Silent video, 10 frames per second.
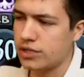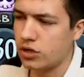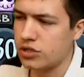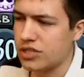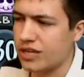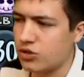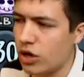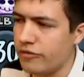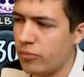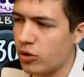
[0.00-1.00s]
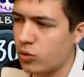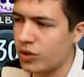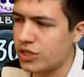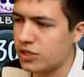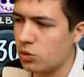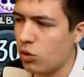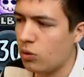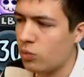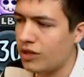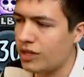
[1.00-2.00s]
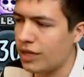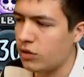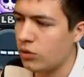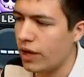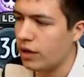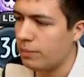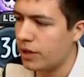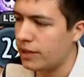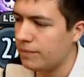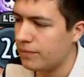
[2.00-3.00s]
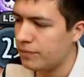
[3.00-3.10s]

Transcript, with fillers: solid state drive model, which is the one with the, oh, hello buddy,